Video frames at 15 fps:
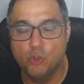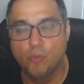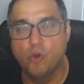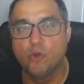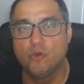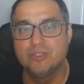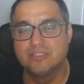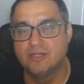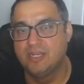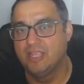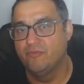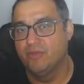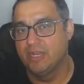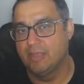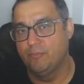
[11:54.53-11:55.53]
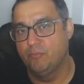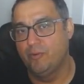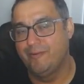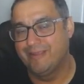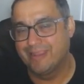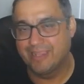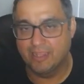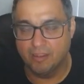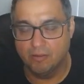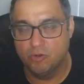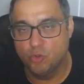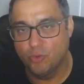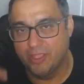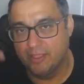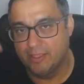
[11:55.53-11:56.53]
tomorrow is a day when I'm
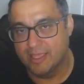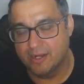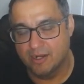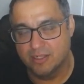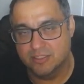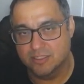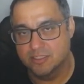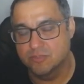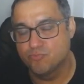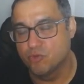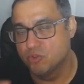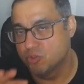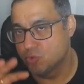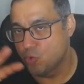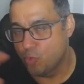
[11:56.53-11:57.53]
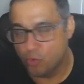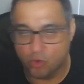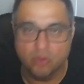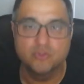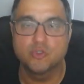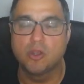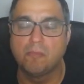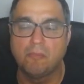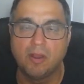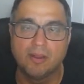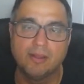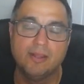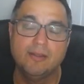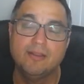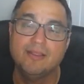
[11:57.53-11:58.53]
doing the analysis for this overall stock
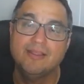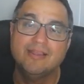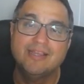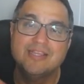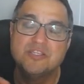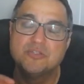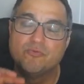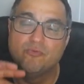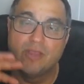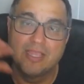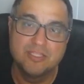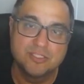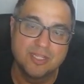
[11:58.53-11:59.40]
market, and